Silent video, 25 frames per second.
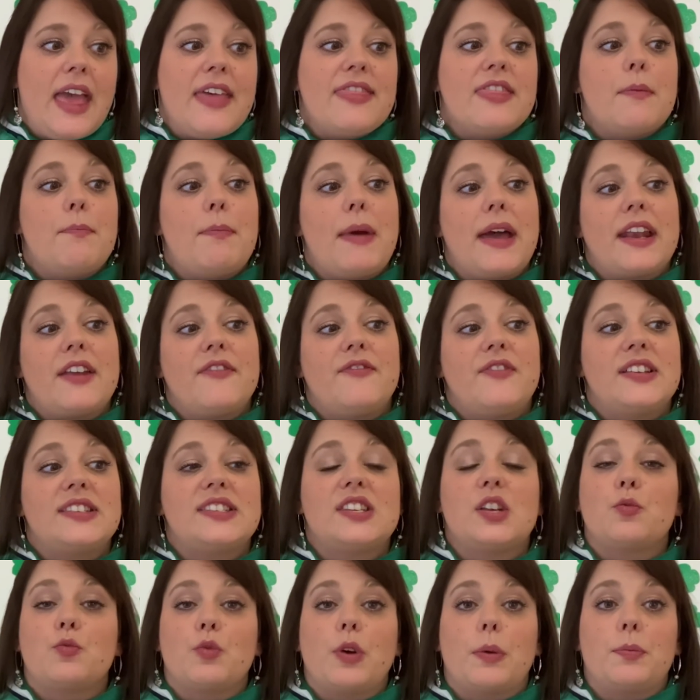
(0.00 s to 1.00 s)
The
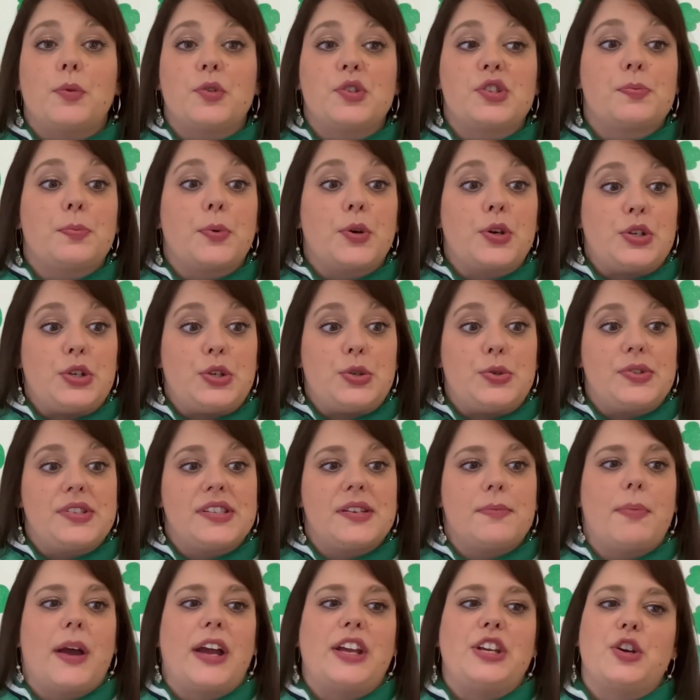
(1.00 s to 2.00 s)
benefits and ripples
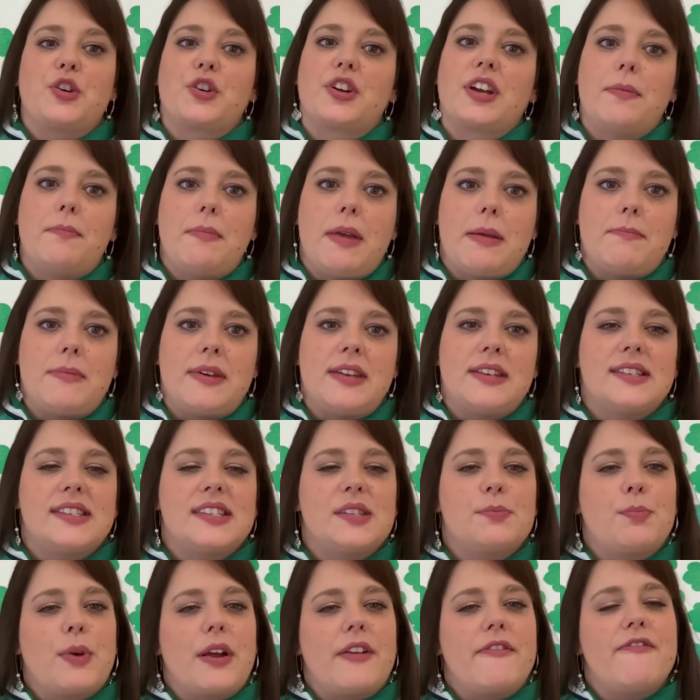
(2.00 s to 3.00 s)
produced by your commitment
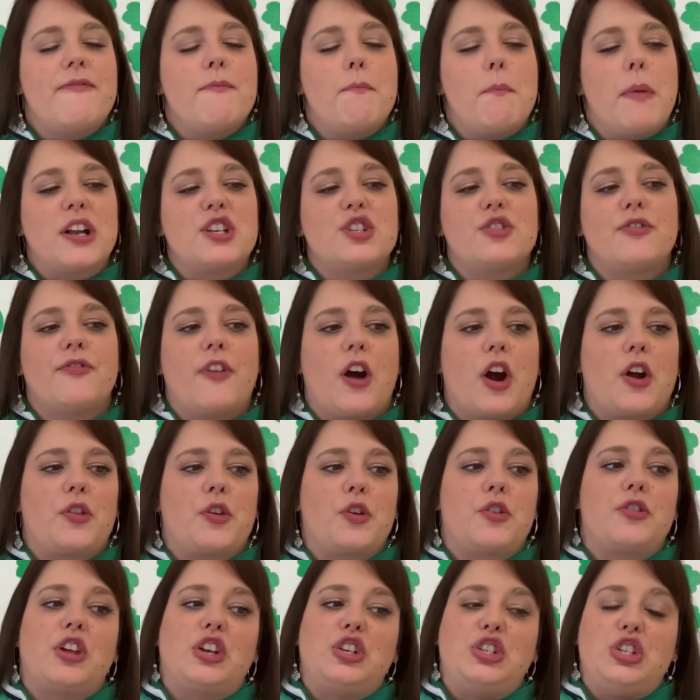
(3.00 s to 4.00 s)
spread much
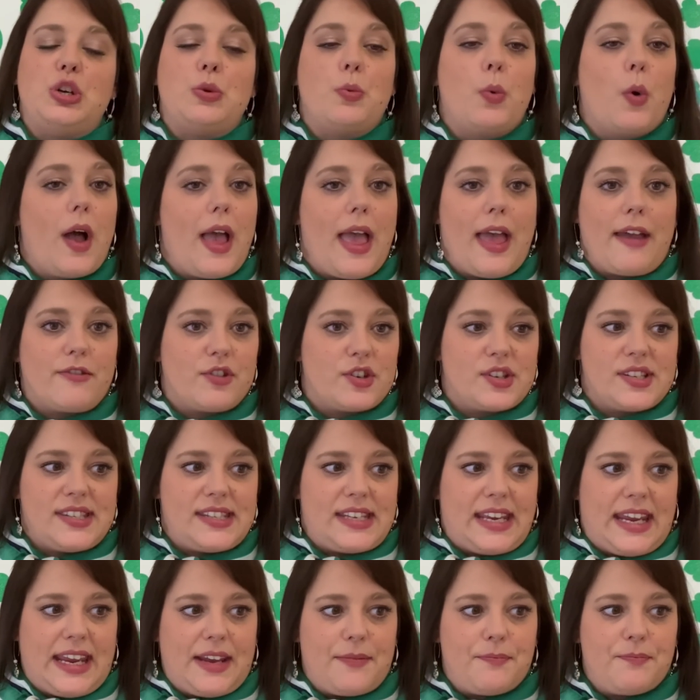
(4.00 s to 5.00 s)
farther than you will ever
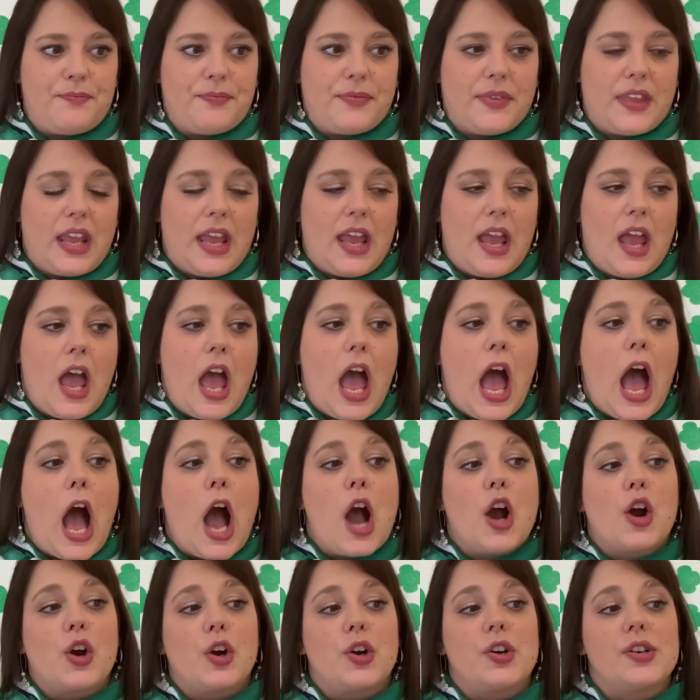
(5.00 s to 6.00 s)
see.
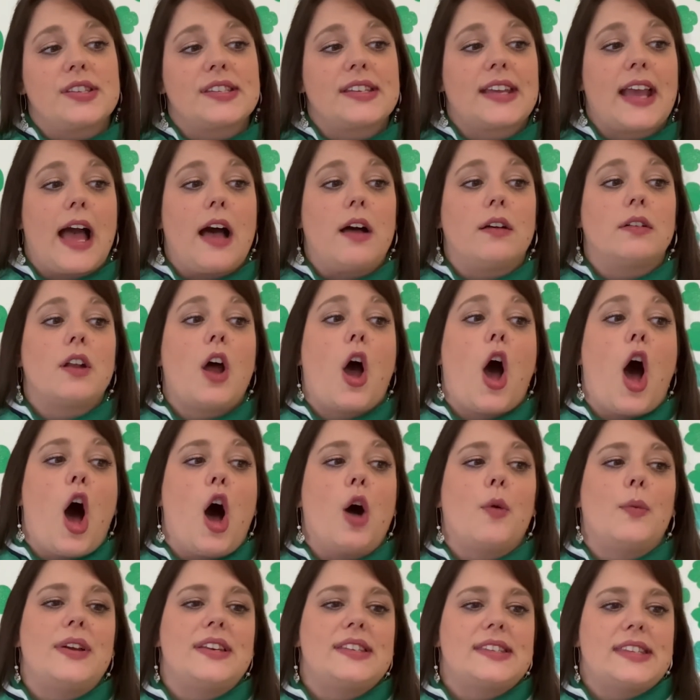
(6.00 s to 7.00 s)
A Girl Scout
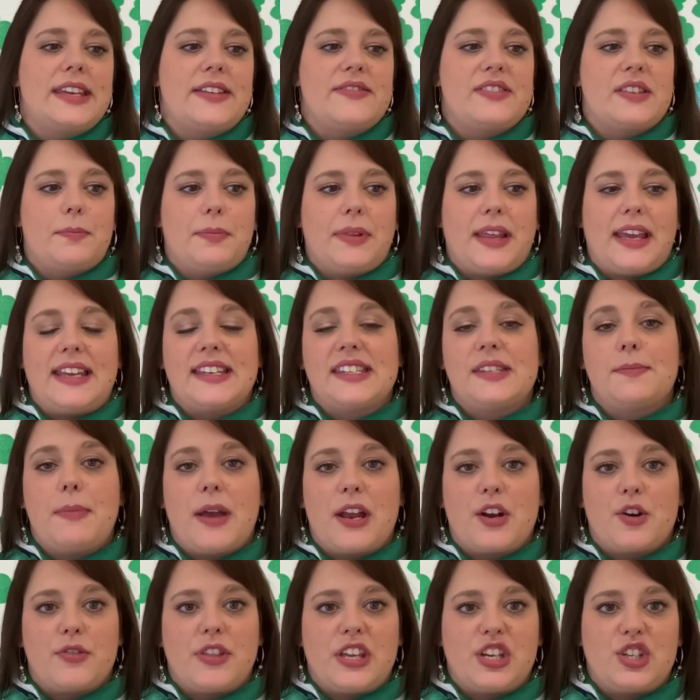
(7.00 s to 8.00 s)
always leaves a place
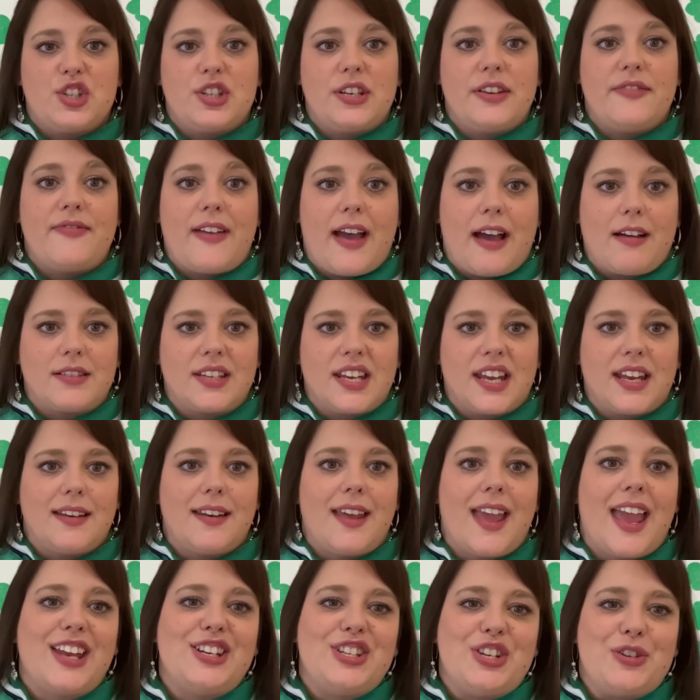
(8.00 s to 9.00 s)
better than she found it,
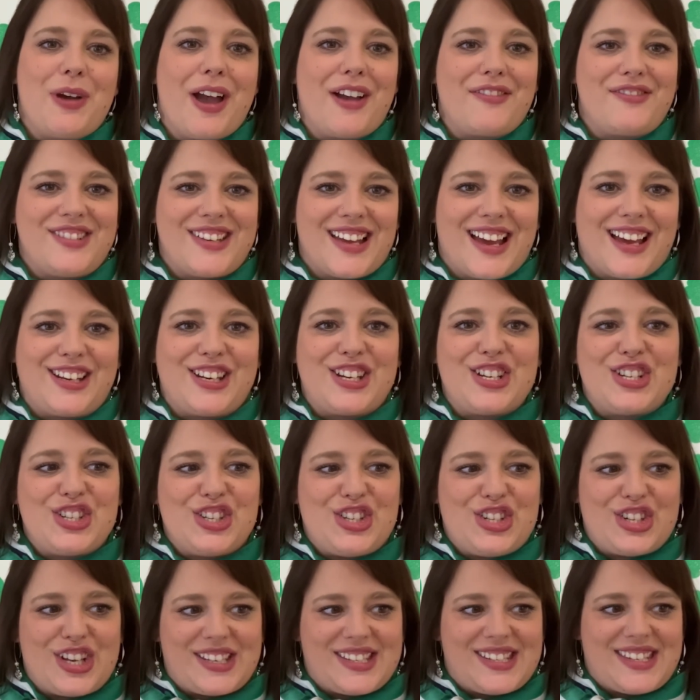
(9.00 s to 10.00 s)
and you have done
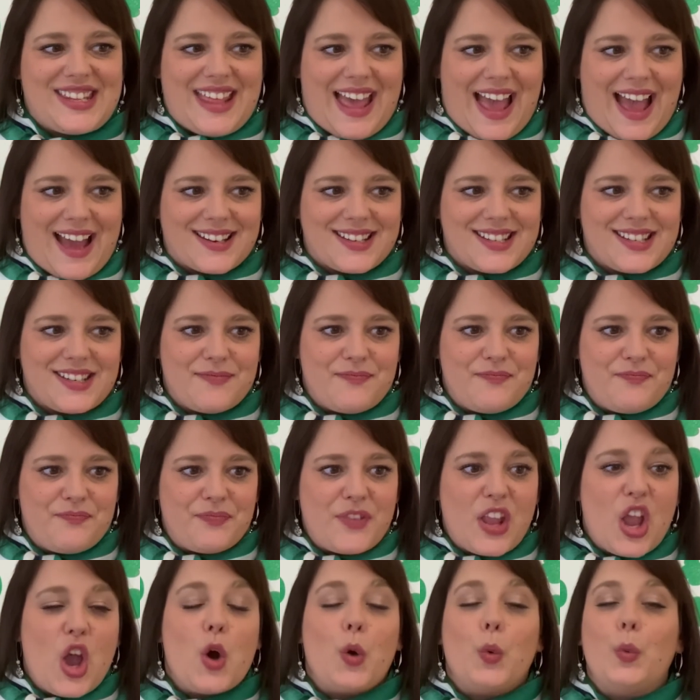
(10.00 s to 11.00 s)
just that.
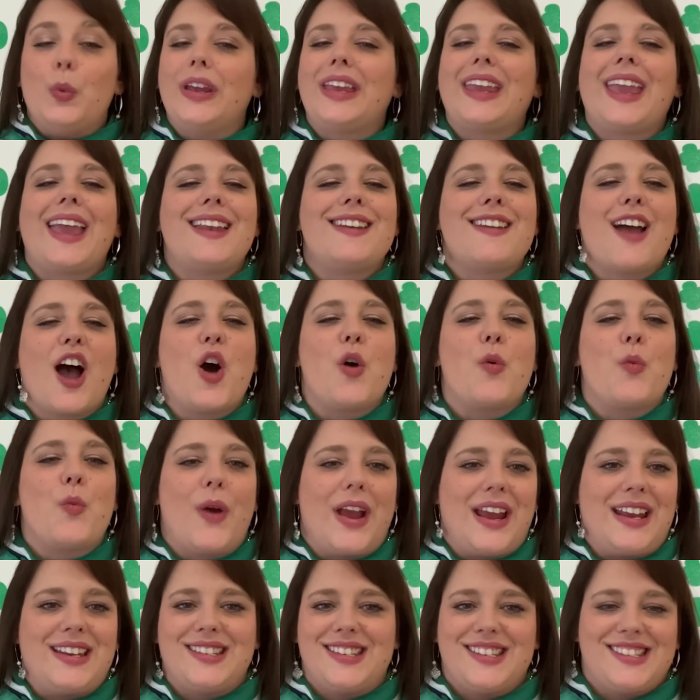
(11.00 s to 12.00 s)
We cannot
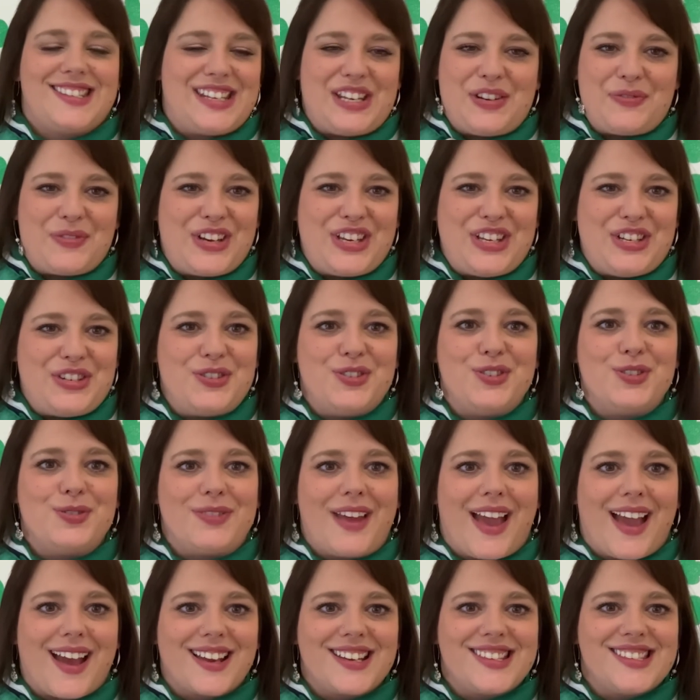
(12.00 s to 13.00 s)
wait to see what you do
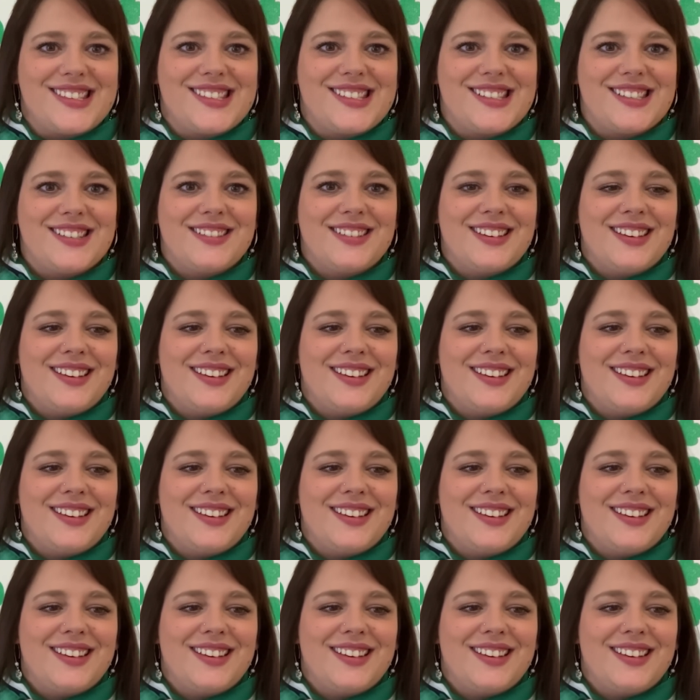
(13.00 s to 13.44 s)
next.